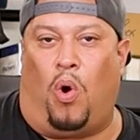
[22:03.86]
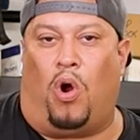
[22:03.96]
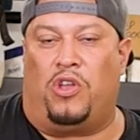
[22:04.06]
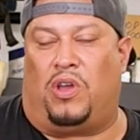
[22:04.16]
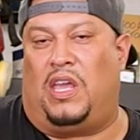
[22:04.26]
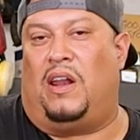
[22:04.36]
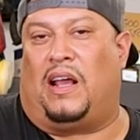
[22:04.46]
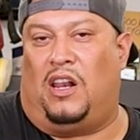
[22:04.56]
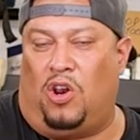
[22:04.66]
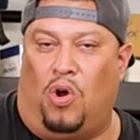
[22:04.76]
or you can hear
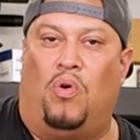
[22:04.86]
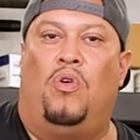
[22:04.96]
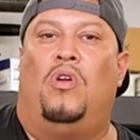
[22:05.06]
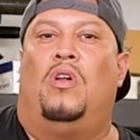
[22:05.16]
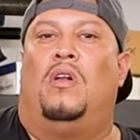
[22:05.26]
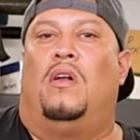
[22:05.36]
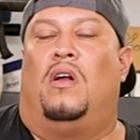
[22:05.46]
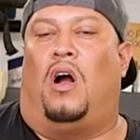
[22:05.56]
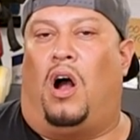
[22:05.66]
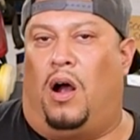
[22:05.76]
like a little,
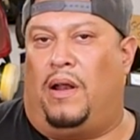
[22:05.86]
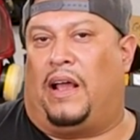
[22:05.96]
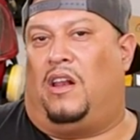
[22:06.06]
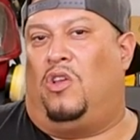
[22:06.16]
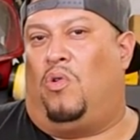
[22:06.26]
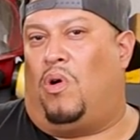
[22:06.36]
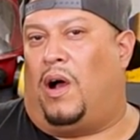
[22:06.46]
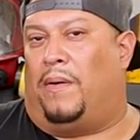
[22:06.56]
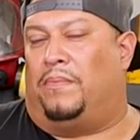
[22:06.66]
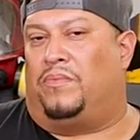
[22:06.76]
like a little,
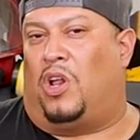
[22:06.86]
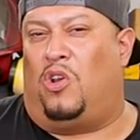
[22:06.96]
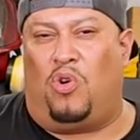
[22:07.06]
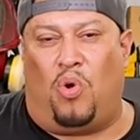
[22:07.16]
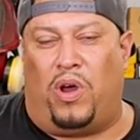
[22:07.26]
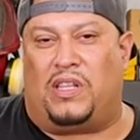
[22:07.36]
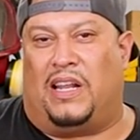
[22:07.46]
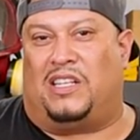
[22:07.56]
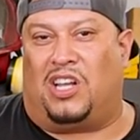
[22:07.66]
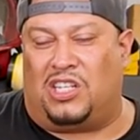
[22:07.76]
um, a little noise that
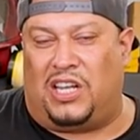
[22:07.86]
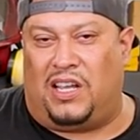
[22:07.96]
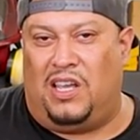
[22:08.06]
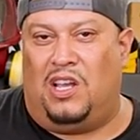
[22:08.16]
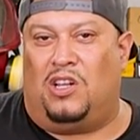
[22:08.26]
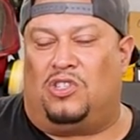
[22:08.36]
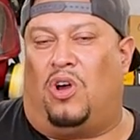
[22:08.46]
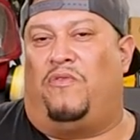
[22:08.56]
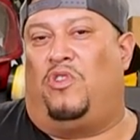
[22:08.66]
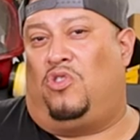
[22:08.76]
is touching.
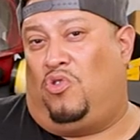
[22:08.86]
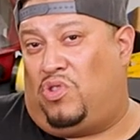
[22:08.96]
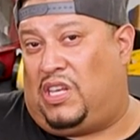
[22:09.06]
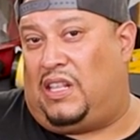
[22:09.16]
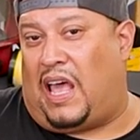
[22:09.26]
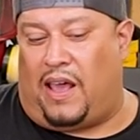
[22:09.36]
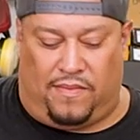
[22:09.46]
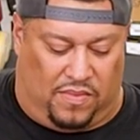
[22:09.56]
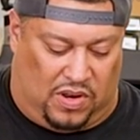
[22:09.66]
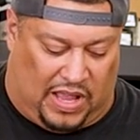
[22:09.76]
So if you do see
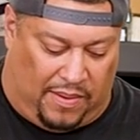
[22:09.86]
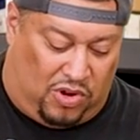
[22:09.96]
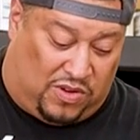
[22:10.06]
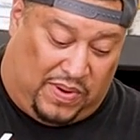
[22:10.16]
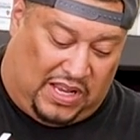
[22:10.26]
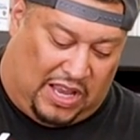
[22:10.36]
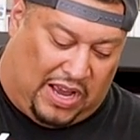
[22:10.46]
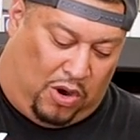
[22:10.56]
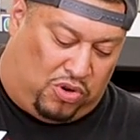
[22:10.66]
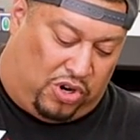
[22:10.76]
that, that just means that you
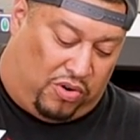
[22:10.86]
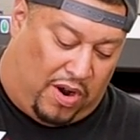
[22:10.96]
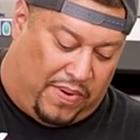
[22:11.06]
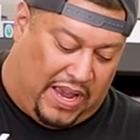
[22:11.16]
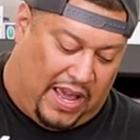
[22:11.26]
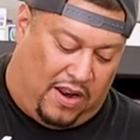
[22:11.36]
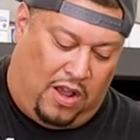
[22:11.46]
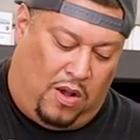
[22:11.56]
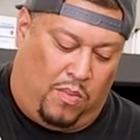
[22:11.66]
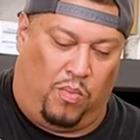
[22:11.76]
got to loosen her up again,
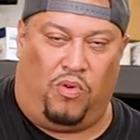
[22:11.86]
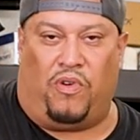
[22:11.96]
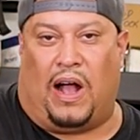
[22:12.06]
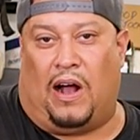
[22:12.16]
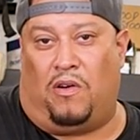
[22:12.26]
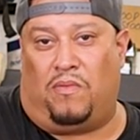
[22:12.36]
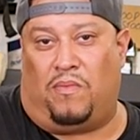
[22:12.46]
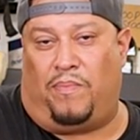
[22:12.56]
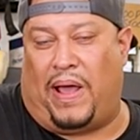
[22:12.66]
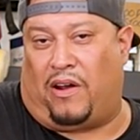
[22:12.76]
and we're out,
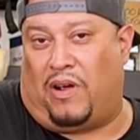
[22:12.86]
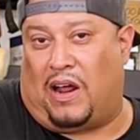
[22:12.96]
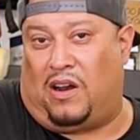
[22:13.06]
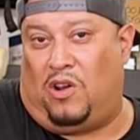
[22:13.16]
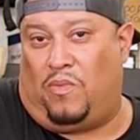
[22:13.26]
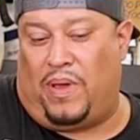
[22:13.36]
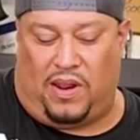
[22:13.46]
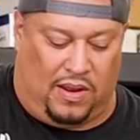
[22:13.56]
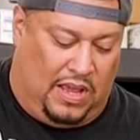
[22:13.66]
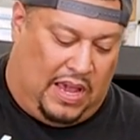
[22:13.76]
back her out a little
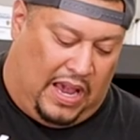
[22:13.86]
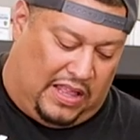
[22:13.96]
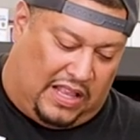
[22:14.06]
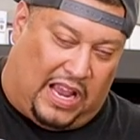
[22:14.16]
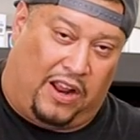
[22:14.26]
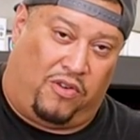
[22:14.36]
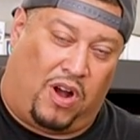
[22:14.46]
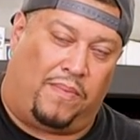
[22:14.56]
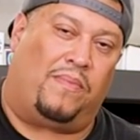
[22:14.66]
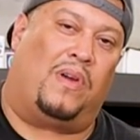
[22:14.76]
bit, and then tighten her
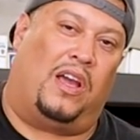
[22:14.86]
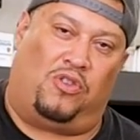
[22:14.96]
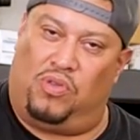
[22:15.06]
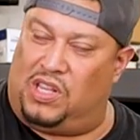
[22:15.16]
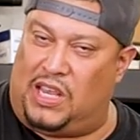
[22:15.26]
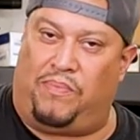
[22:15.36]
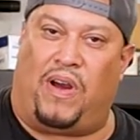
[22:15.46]
up, and do the same